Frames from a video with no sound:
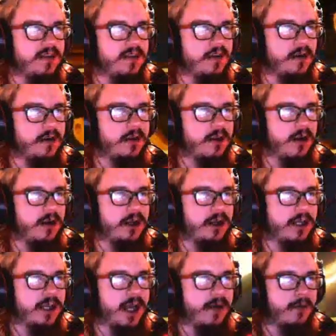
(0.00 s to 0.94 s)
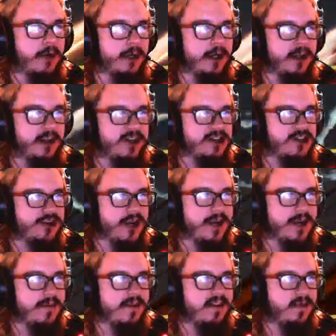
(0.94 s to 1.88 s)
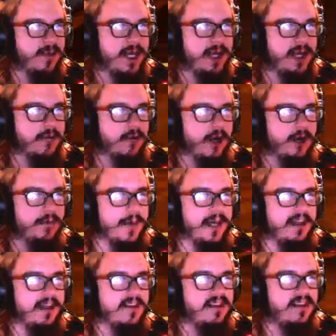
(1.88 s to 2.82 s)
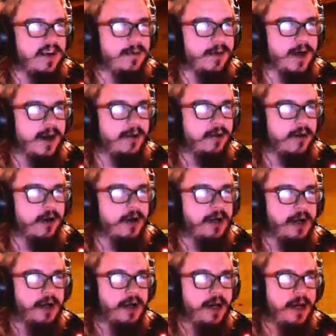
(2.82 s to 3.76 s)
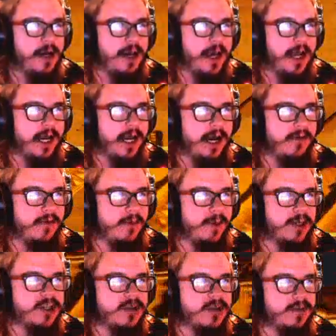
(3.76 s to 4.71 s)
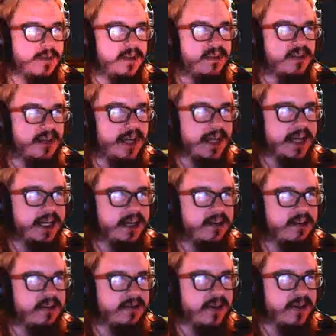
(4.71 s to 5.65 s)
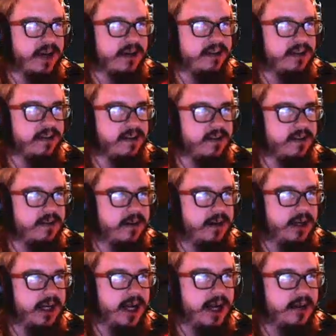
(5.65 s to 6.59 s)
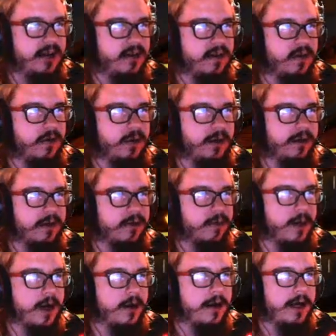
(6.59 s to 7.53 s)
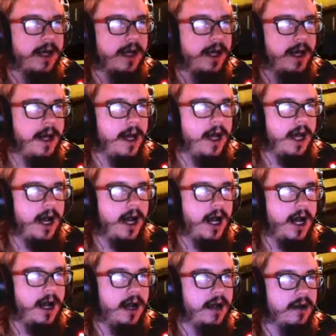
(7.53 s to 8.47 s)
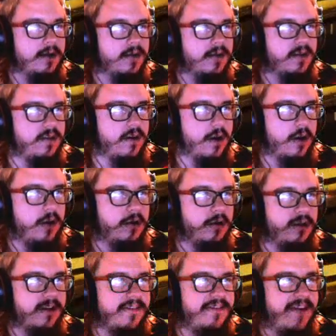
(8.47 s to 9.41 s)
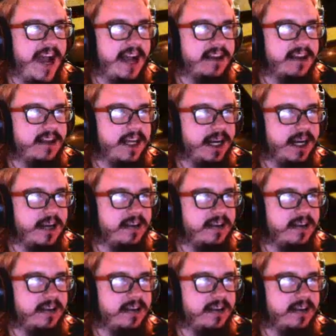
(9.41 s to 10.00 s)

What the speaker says: on the network. The stream is being run by the same network, and I have a bunch of miscellaneous devices connected to it as well. So the fact that it's